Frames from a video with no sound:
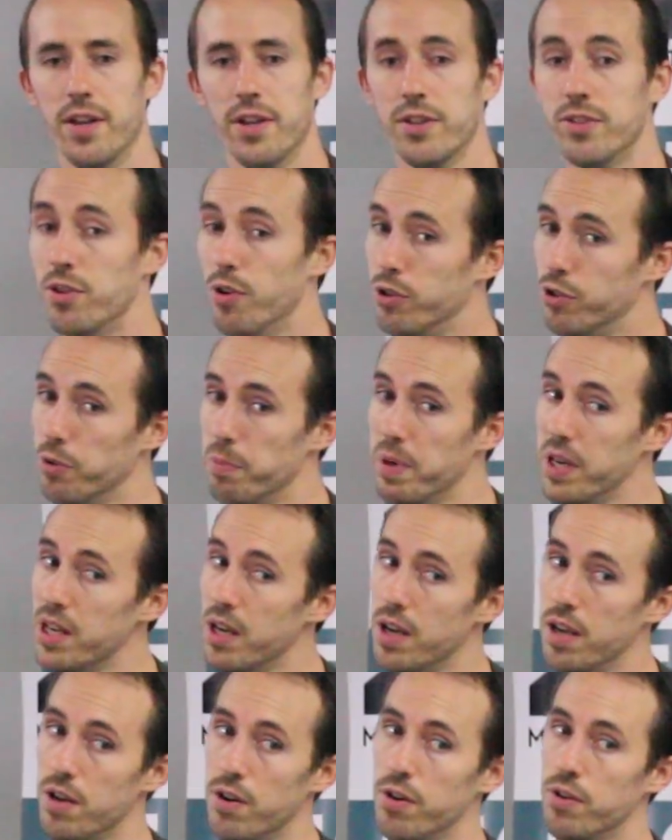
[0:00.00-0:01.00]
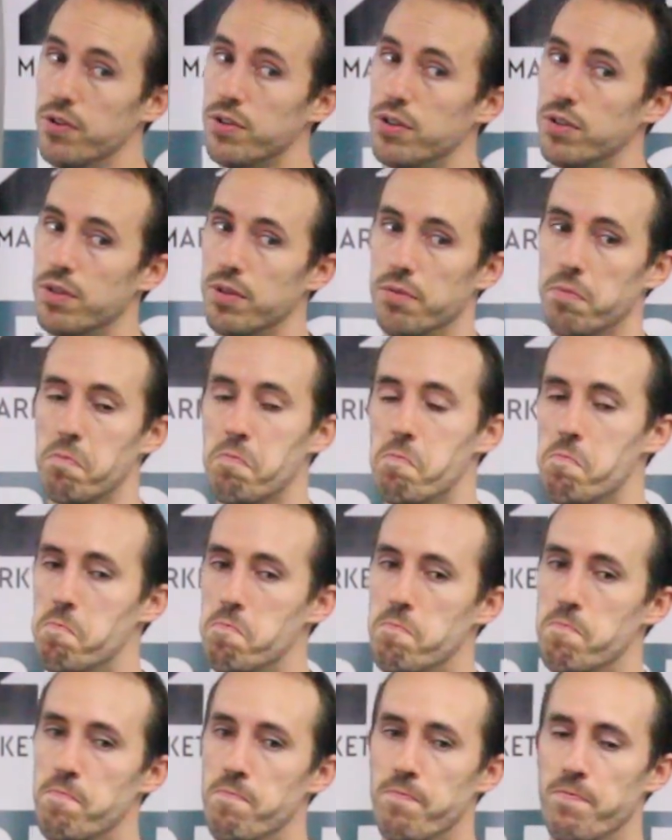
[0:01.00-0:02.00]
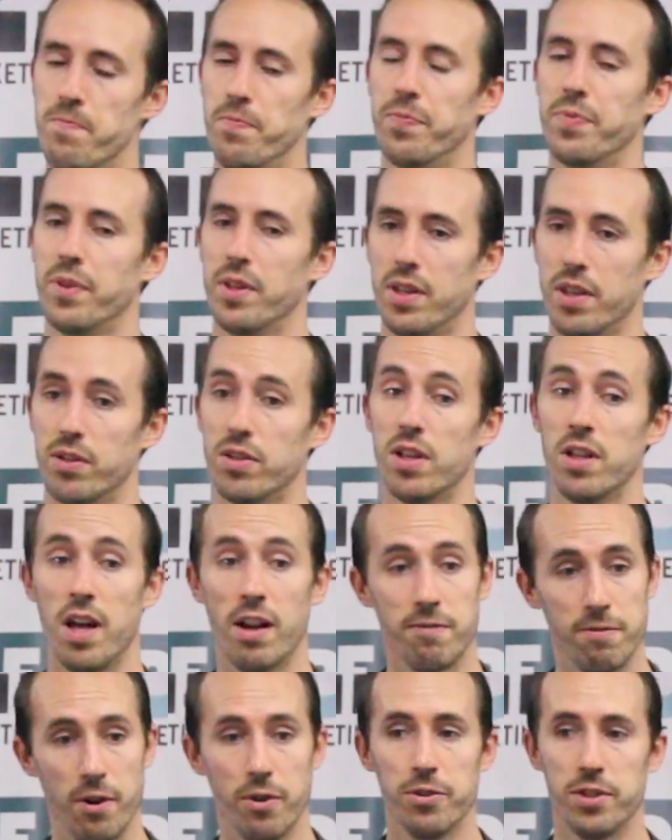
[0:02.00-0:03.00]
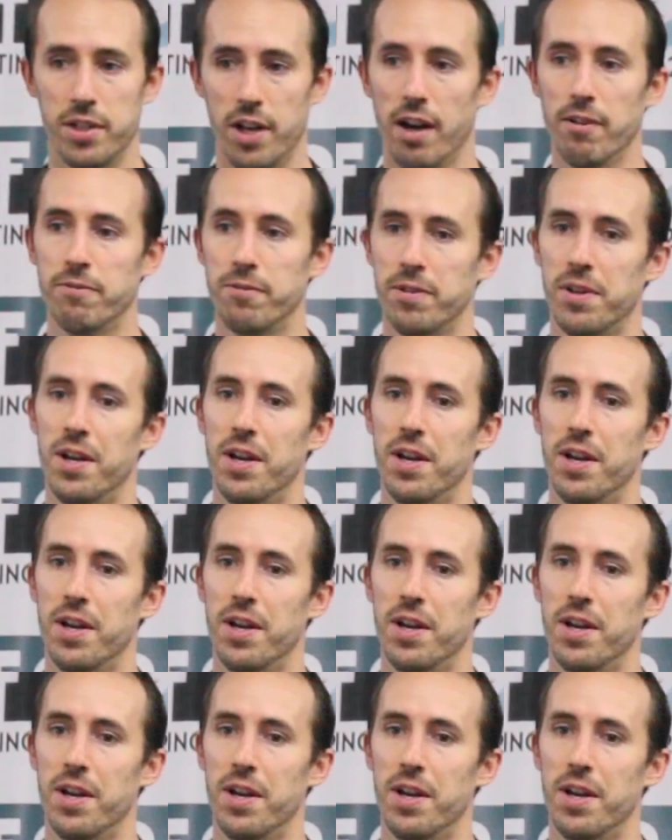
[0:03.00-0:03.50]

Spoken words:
Social media use, there's a lot of phone stuff.